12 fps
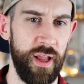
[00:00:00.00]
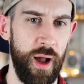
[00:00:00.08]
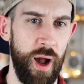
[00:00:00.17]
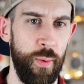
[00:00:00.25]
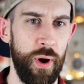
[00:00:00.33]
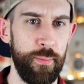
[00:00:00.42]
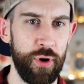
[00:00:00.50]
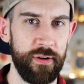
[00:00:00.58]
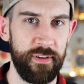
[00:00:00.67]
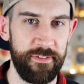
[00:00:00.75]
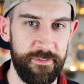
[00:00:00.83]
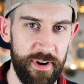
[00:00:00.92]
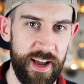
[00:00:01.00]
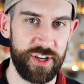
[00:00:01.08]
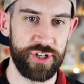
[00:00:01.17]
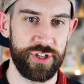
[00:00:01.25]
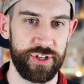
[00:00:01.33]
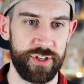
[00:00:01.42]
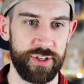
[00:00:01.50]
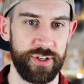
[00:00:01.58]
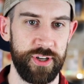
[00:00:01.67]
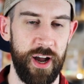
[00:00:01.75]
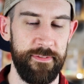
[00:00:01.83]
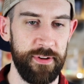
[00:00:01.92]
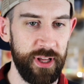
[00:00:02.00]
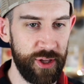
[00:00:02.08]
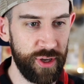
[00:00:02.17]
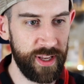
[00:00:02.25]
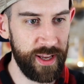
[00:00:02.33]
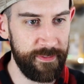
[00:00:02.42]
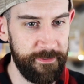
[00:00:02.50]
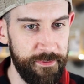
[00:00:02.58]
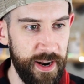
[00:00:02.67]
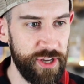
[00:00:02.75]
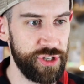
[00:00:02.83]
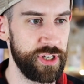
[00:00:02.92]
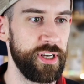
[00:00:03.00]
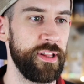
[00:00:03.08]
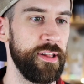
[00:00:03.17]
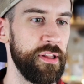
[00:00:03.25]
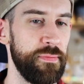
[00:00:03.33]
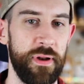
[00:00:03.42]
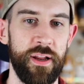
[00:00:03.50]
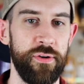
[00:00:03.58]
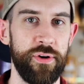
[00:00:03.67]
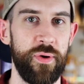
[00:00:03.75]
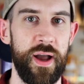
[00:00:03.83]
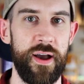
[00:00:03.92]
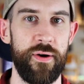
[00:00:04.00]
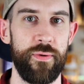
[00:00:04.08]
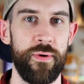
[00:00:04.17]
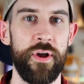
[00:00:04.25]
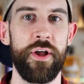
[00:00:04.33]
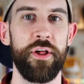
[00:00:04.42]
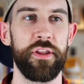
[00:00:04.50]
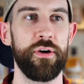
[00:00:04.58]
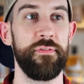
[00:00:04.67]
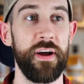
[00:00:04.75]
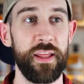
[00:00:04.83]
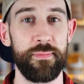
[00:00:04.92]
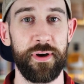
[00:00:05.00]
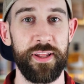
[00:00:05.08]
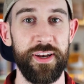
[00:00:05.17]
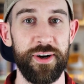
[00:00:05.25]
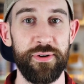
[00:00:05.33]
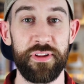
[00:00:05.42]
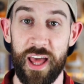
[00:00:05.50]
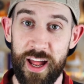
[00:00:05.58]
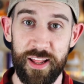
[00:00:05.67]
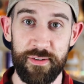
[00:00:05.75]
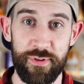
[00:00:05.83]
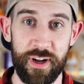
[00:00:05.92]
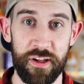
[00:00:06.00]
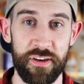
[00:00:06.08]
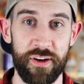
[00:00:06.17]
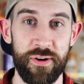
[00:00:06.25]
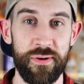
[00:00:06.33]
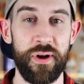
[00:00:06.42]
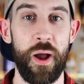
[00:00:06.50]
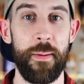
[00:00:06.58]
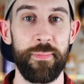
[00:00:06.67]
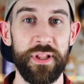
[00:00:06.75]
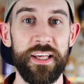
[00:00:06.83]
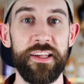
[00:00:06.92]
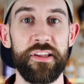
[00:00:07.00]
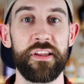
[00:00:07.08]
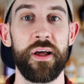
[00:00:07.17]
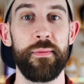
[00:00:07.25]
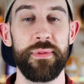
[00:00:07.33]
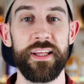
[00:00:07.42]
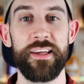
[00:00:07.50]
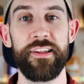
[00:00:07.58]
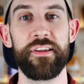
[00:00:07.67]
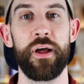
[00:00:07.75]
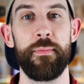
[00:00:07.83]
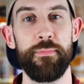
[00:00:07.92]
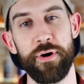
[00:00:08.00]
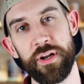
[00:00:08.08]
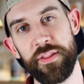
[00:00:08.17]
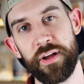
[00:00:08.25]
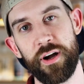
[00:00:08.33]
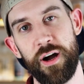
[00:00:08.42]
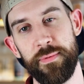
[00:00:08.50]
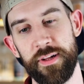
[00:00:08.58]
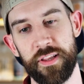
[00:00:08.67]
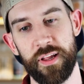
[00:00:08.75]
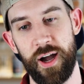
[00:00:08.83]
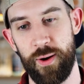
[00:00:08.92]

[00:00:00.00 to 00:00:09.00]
I want more of a fresh. I feel like you can get fresh into this, but I don't know how. So if anybody knows, any of you guys know, please put it in the comments.